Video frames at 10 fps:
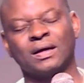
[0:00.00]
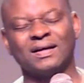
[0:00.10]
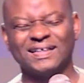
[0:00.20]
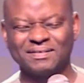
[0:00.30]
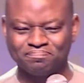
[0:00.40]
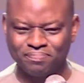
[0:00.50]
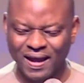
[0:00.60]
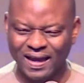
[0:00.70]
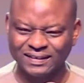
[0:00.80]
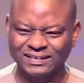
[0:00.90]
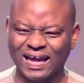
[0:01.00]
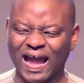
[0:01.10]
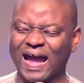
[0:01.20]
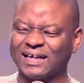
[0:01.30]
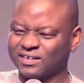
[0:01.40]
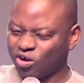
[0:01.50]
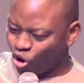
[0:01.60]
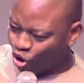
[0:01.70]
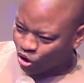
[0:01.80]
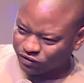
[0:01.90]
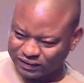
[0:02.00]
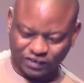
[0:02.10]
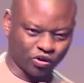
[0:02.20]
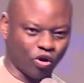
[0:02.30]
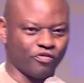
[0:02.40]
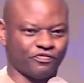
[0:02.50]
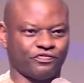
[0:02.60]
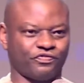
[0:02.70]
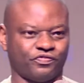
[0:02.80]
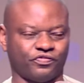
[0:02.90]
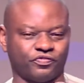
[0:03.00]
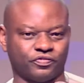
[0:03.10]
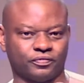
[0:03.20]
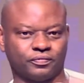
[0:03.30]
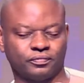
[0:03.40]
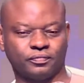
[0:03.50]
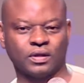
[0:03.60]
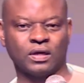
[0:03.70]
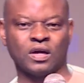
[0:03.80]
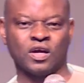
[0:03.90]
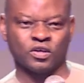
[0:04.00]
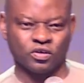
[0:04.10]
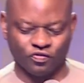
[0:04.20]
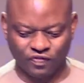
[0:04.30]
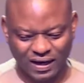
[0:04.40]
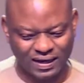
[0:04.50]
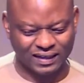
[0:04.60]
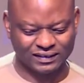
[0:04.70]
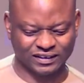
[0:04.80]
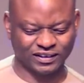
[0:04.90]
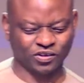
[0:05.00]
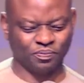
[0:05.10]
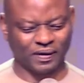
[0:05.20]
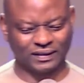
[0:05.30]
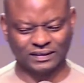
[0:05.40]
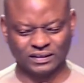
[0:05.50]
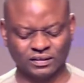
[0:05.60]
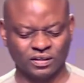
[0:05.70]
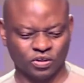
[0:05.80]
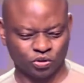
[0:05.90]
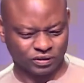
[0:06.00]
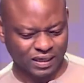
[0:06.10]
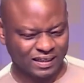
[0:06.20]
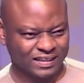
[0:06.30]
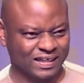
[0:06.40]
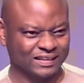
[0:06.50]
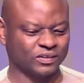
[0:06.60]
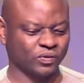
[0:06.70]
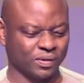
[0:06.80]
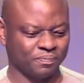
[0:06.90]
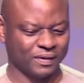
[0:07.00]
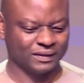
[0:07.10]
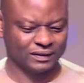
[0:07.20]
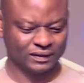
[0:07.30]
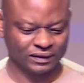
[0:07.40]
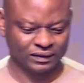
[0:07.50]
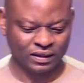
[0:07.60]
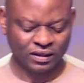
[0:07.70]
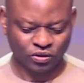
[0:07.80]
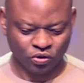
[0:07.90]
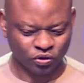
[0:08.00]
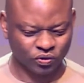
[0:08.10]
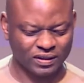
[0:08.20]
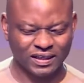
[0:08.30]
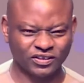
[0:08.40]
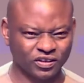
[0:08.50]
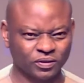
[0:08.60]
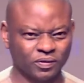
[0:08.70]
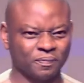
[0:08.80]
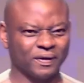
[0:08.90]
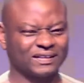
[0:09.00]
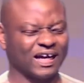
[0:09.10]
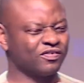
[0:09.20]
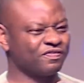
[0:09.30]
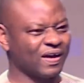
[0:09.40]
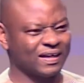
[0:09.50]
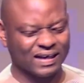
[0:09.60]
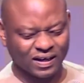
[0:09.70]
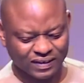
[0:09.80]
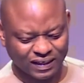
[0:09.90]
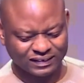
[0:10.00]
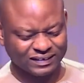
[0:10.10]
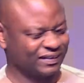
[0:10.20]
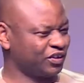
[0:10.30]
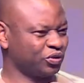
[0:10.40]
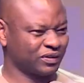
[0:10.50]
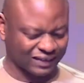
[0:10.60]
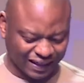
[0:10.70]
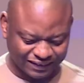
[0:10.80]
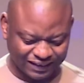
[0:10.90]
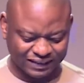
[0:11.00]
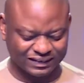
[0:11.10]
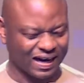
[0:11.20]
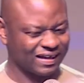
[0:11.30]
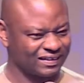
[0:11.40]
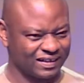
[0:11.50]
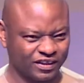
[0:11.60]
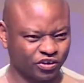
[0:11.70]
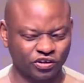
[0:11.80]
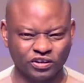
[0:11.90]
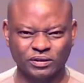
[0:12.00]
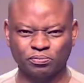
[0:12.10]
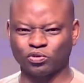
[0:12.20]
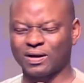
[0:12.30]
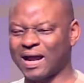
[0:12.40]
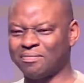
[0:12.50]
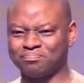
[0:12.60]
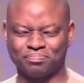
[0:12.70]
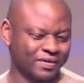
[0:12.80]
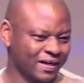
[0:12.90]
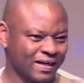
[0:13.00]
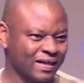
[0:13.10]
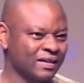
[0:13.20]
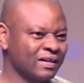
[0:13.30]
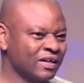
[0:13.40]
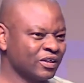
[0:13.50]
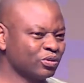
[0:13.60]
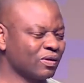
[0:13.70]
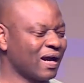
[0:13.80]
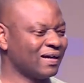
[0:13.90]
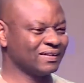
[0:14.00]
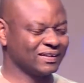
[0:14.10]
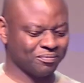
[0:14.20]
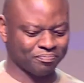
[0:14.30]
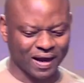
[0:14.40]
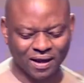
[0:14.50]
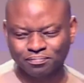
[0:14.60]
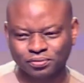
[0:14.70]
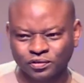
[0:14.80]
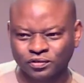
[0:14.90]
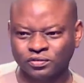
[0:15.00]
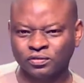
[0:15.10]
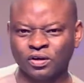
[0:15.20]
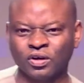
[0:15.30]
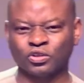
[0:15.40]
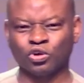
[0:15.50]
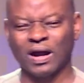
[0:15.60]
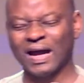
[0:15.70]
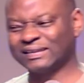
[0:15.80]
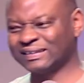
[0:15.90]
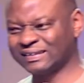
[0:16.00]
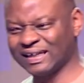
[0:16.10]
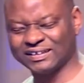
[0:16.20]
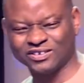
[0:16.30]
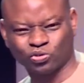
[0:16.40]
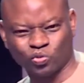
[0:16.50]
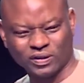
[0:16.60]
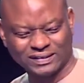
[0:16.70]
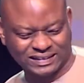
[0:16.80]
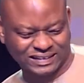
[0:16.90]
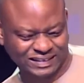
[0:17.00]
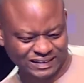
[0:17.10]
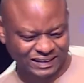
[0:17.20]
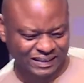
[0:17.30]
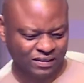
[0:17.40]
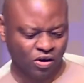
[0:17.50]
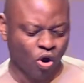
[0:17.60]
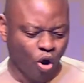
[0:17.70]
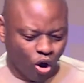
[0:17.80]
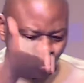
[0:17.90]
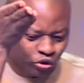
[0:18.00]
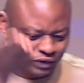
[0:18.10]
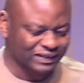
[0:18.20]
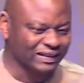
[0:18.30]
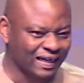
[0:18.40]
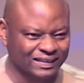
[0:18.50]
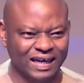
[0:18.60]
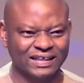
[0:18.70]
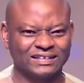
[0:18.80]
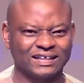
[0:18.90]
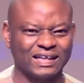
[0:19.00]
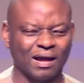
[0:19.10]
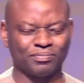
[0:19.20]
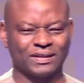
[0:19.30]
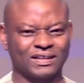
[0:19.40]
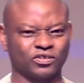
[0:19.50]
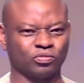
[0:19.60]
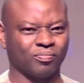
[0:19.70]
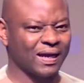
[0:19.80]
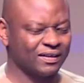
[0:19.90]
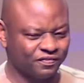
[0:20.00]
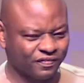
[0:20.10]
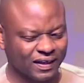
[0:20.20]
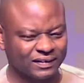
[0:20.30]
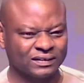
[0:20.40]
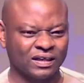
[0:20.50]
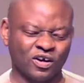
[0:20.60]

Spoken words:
Repent and cut it off. You find that as a single person, you start relating with a person, you go into a relationship with a person, and you find out that since you started that relationship, you can't pray, you can't read the Bible, your heart is turning towards sin, all those signs that are listed are beginning to manifest.